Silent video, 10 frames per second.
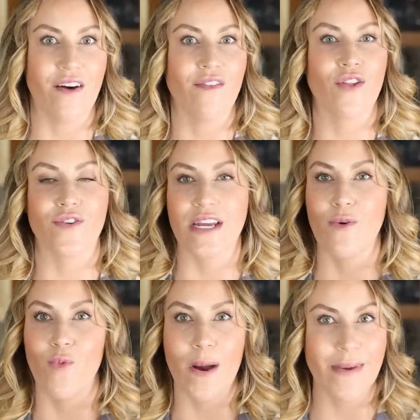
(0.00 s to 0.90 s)
of
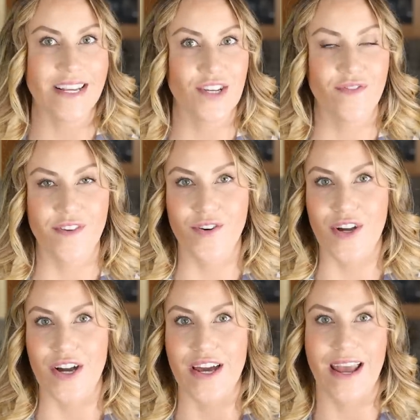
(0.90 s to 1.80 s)
learning what makes you feel
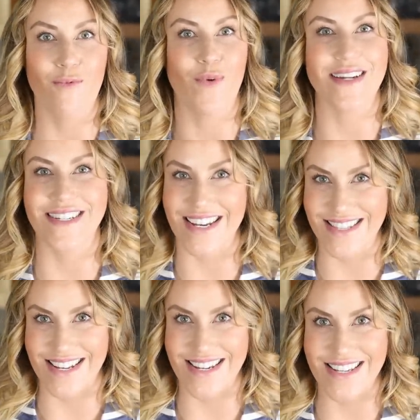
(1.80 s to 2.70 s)
good and what
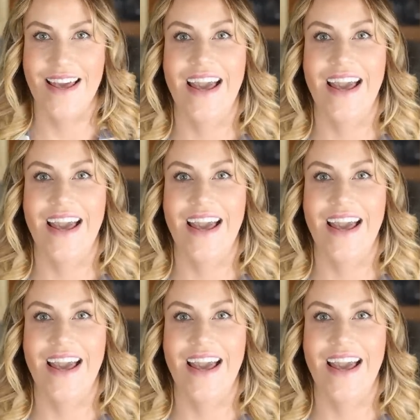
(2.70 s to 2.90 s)
doesn't.